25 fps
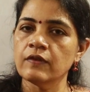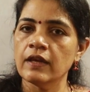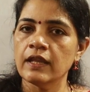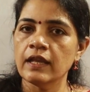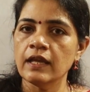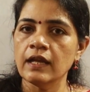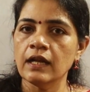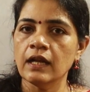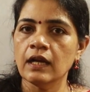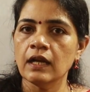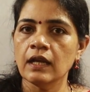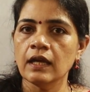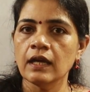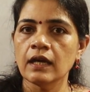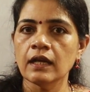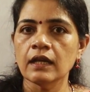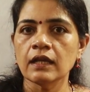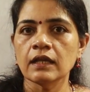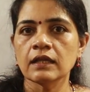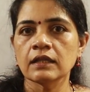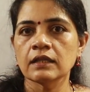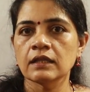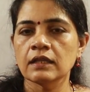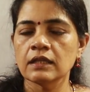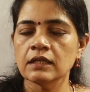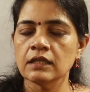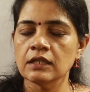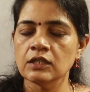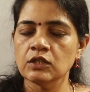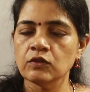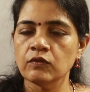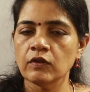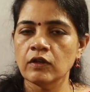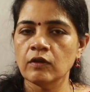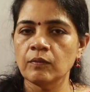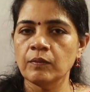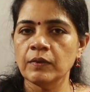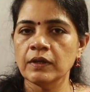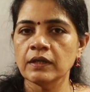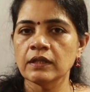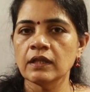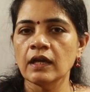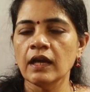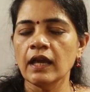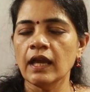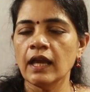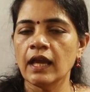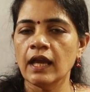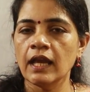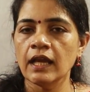very clear, it will be
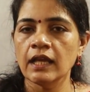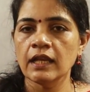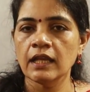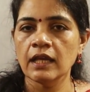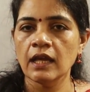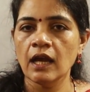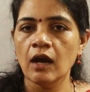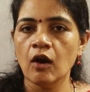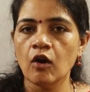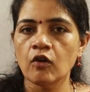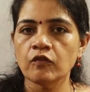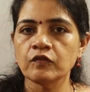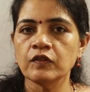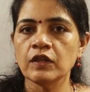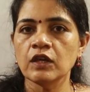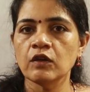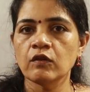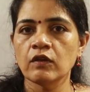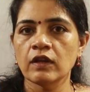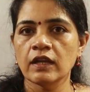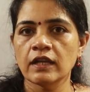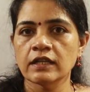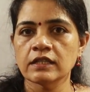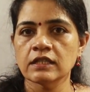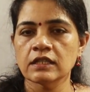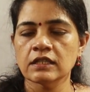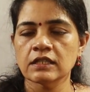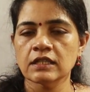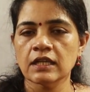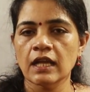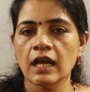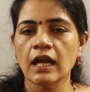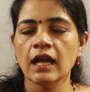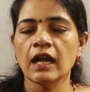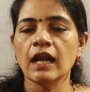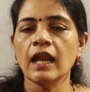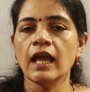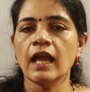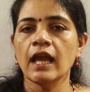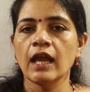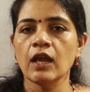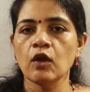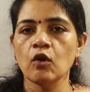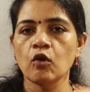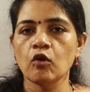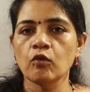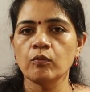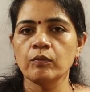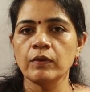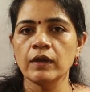the area of the equilateral triangle
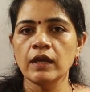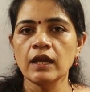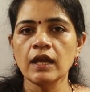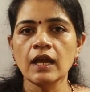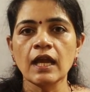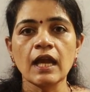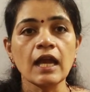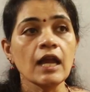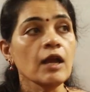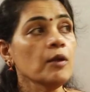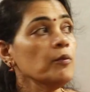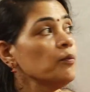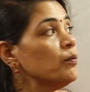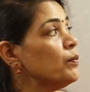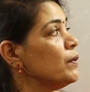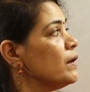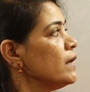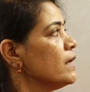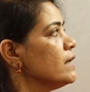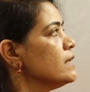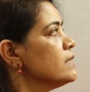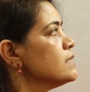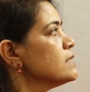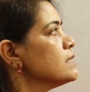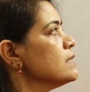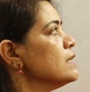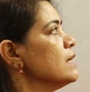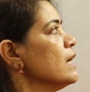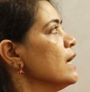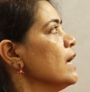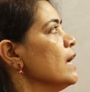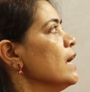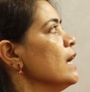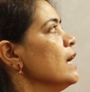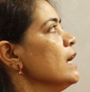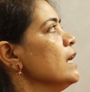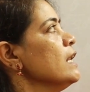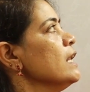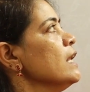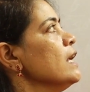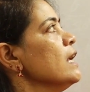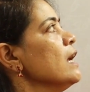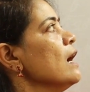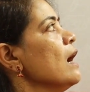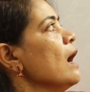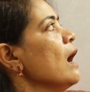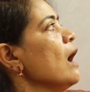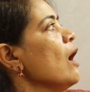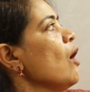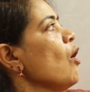AOB plus
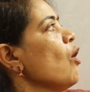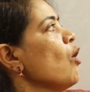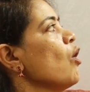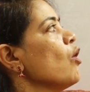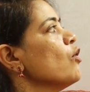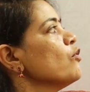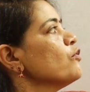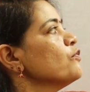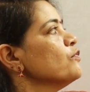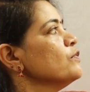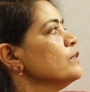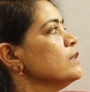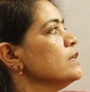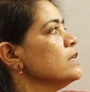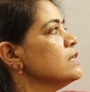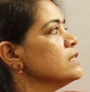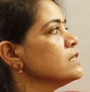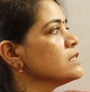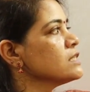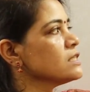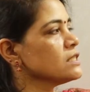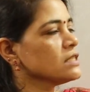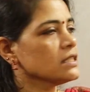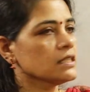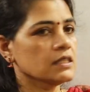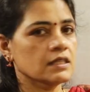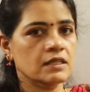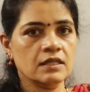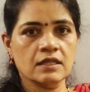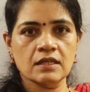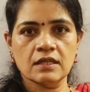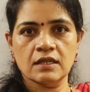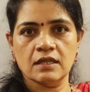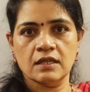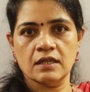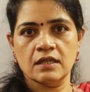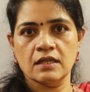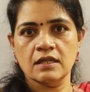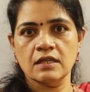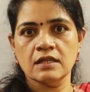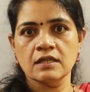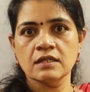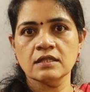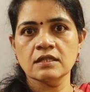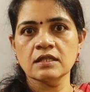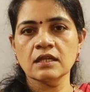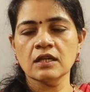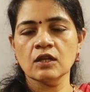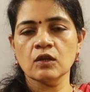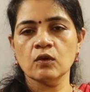area of this
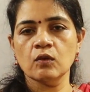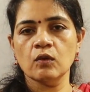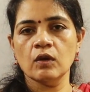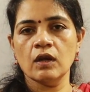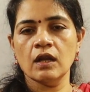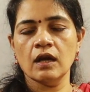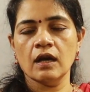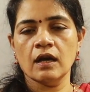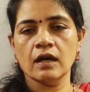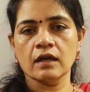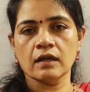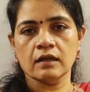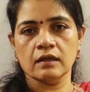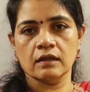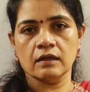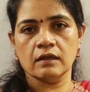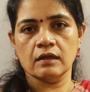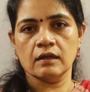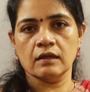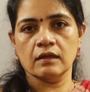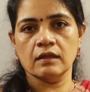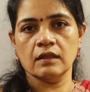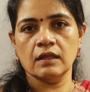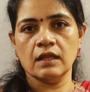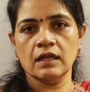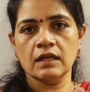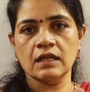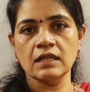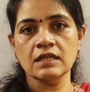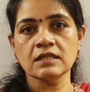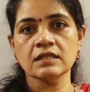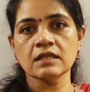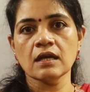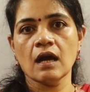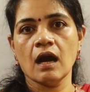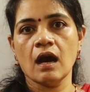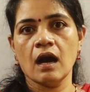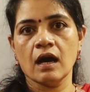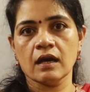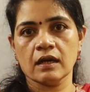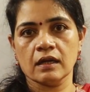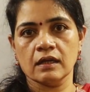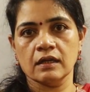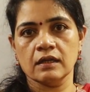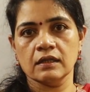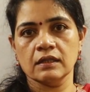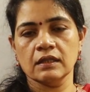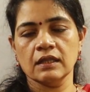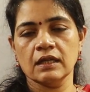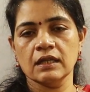circular, that is
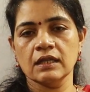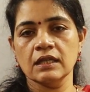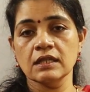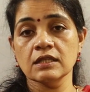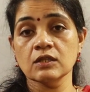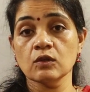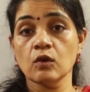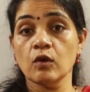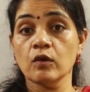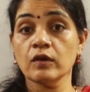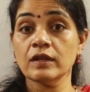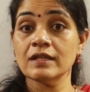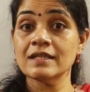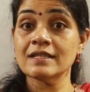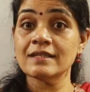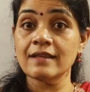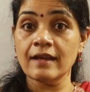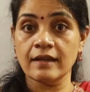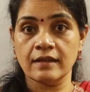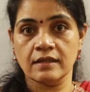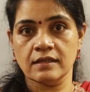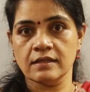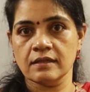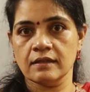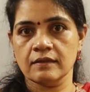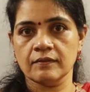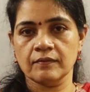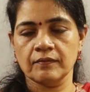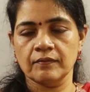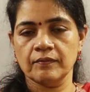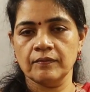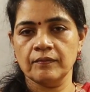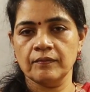arc, that is or sector,